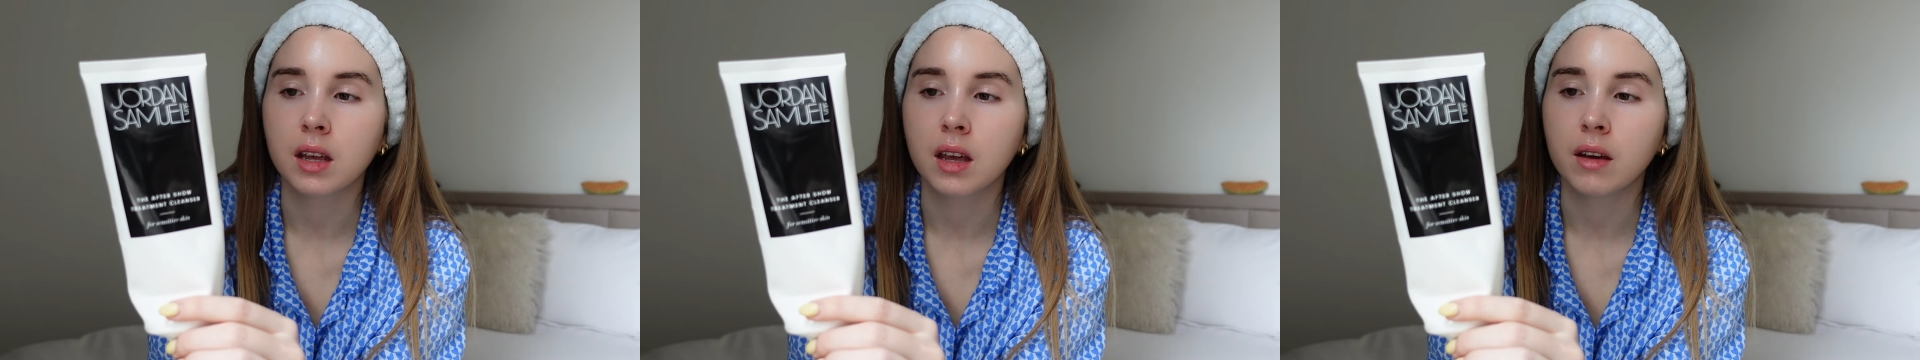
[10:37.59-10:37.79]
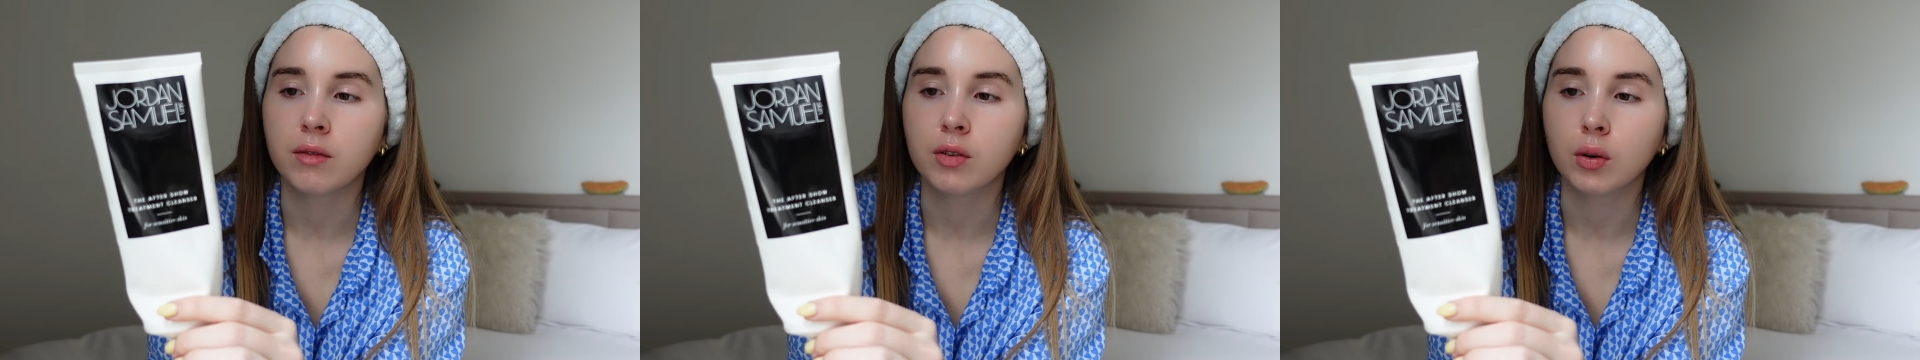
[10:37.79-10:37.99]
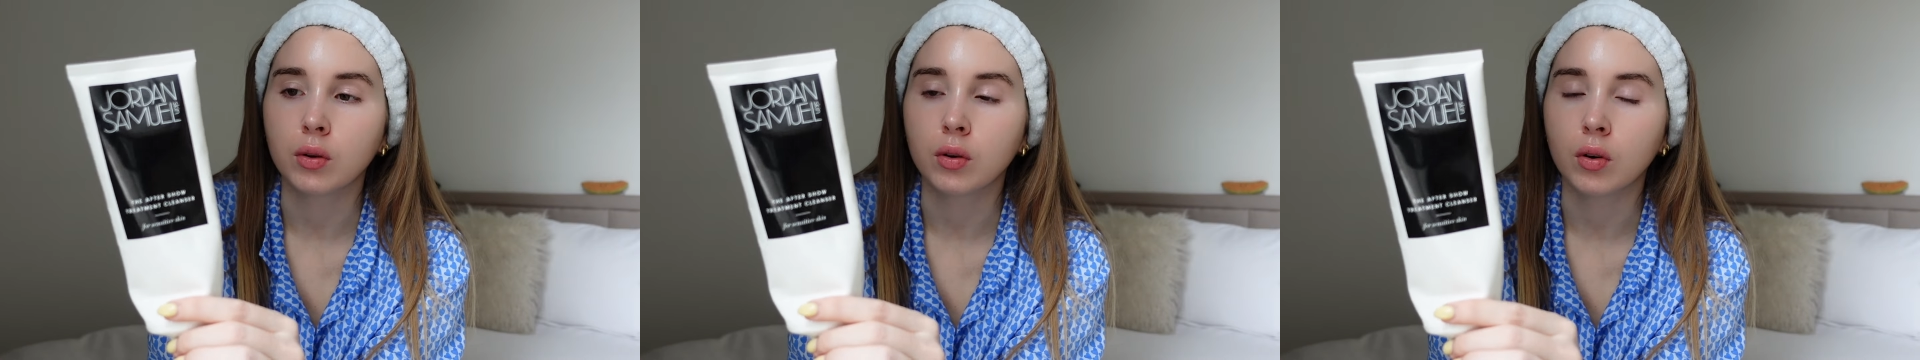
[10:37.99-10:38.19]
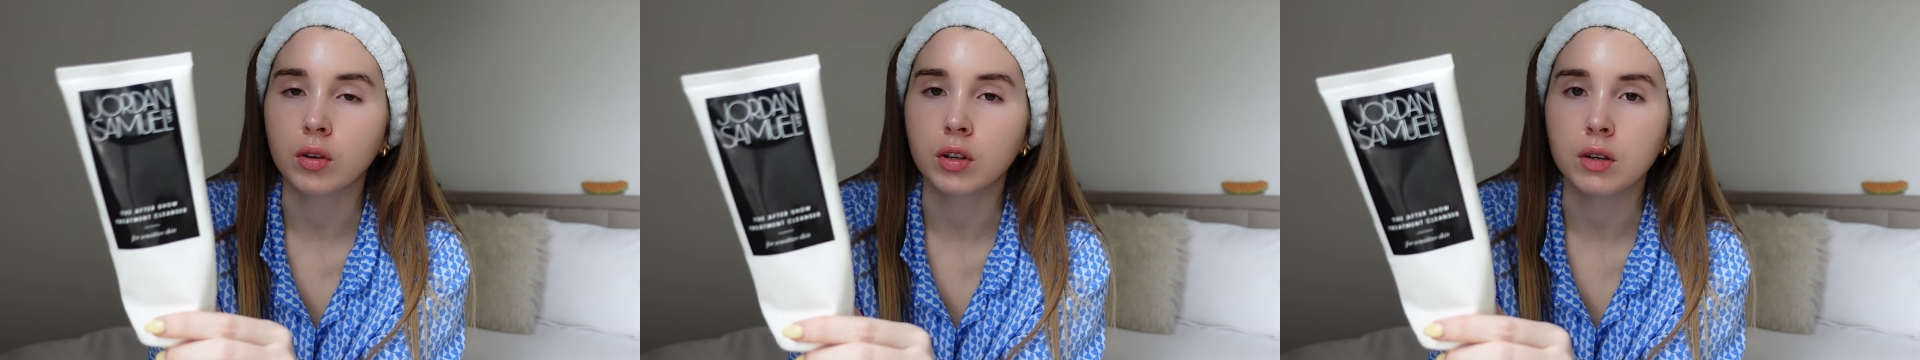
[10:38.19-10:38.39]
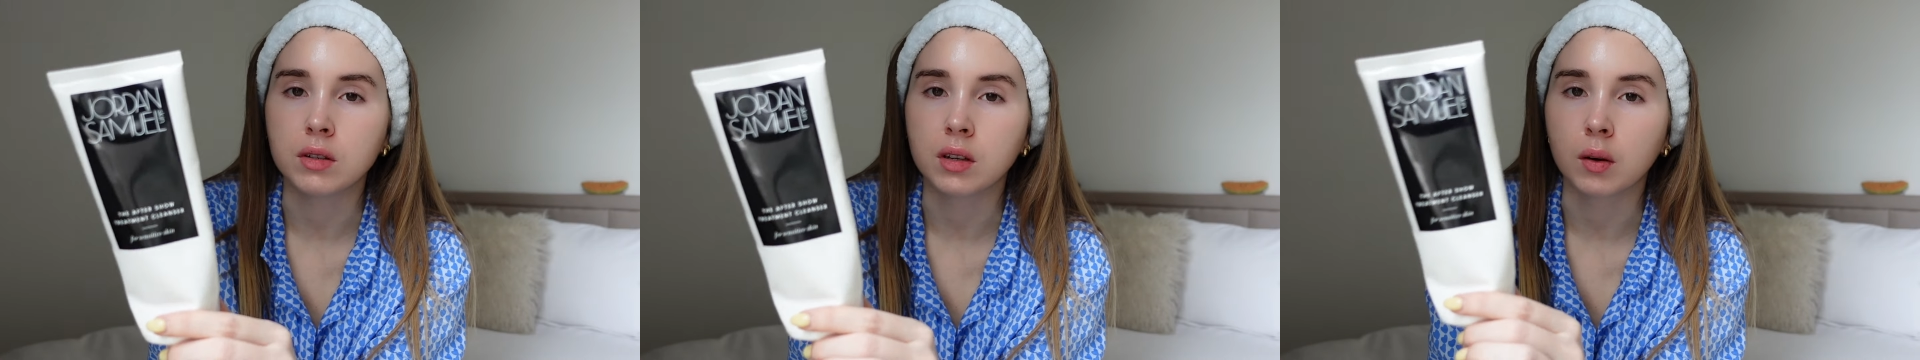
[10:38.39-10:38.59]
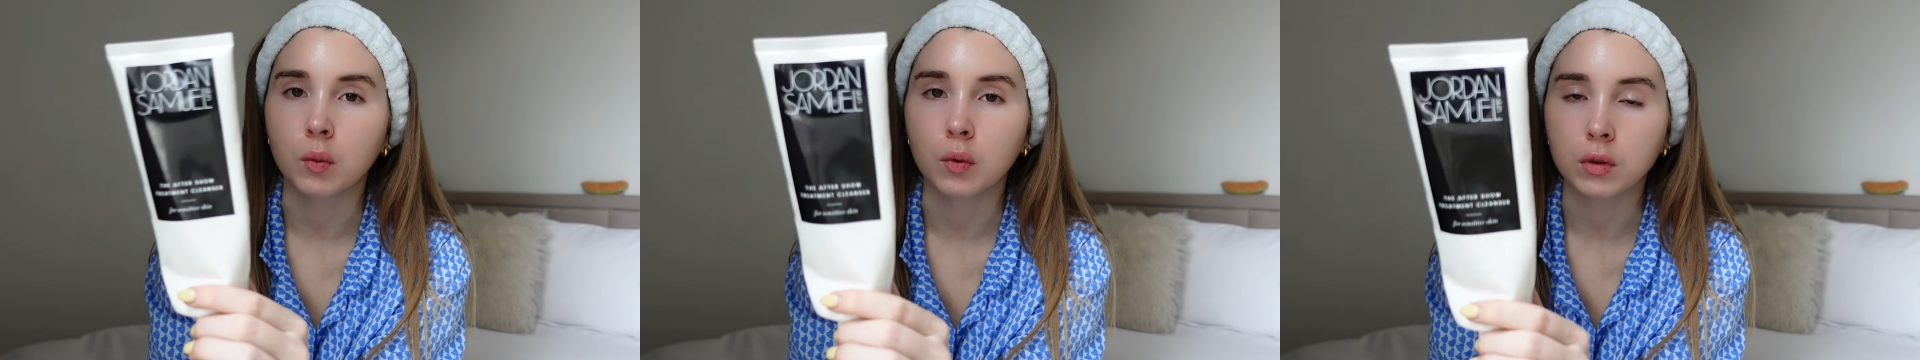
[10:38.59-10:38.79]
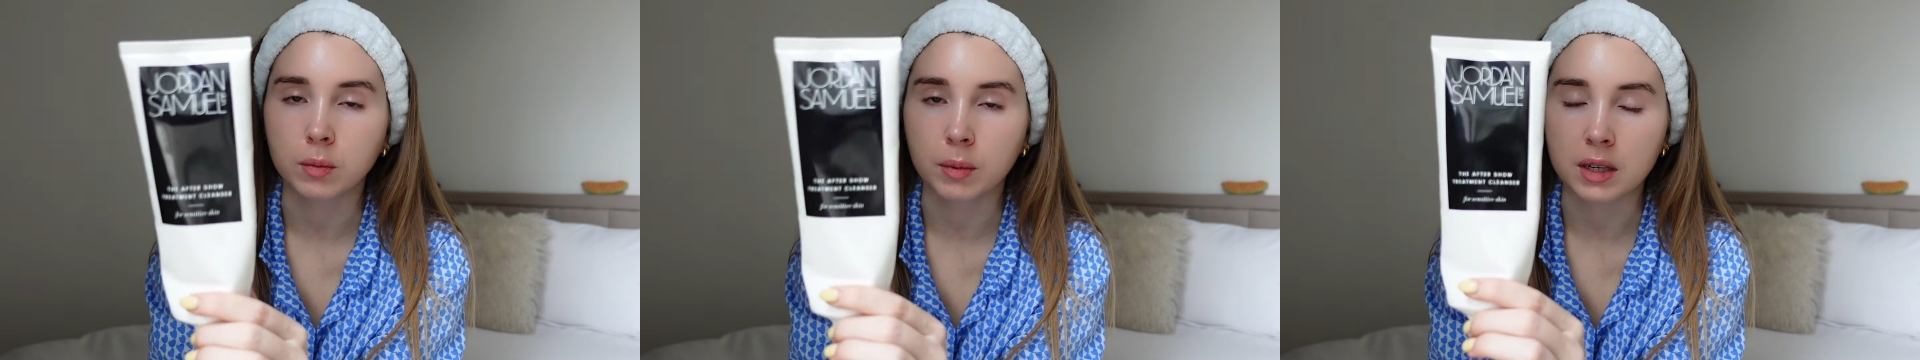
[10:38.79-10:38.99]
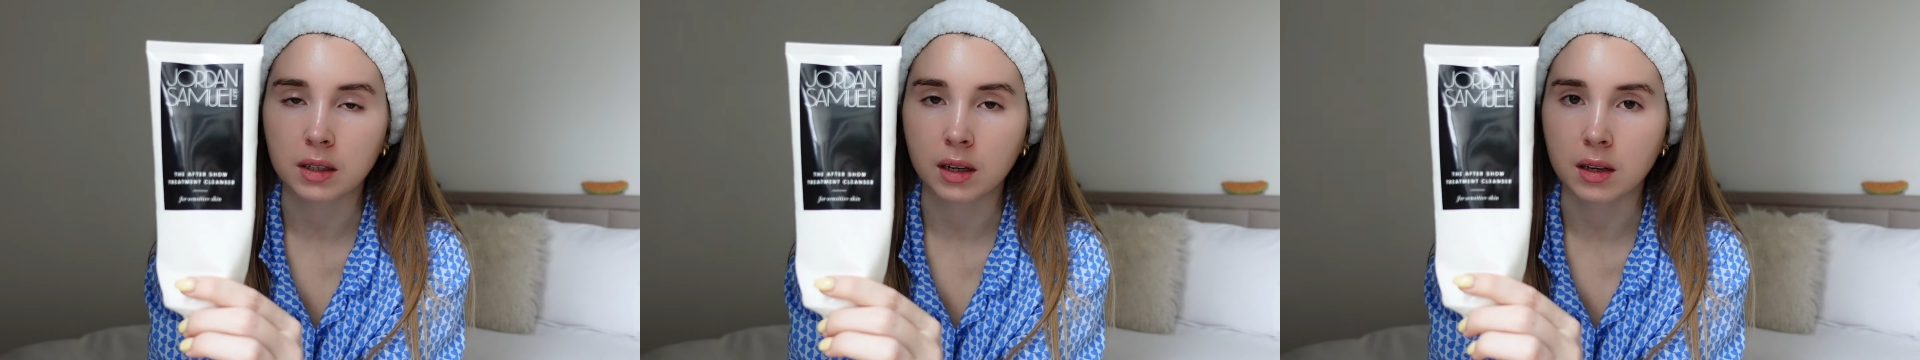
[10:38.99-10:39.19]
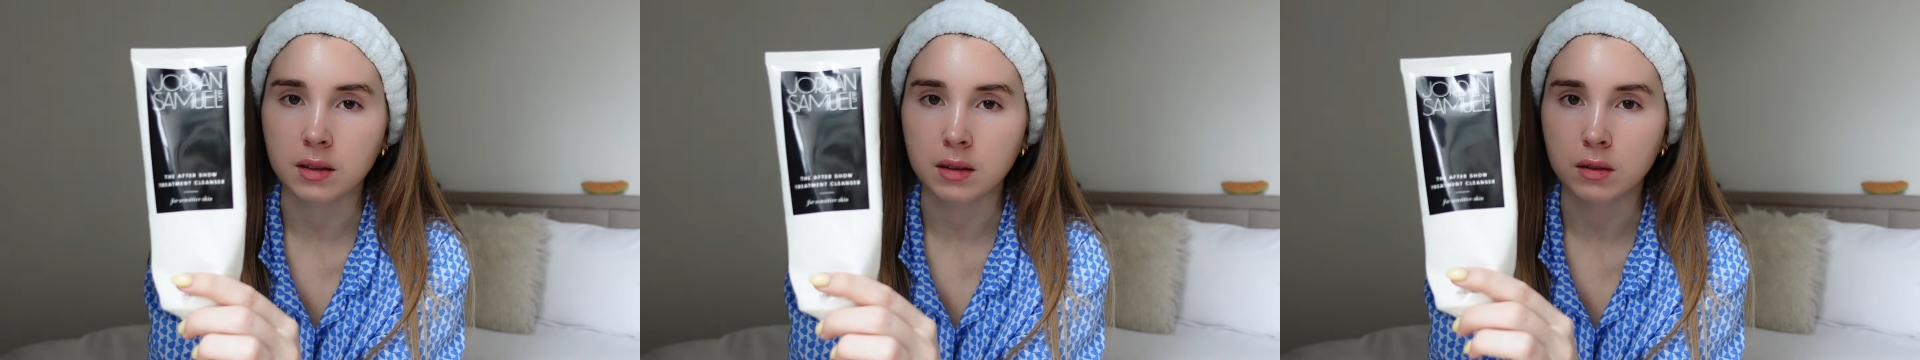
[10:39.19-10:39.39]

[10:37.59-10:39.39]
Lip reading: if you're not using a water-based cleanser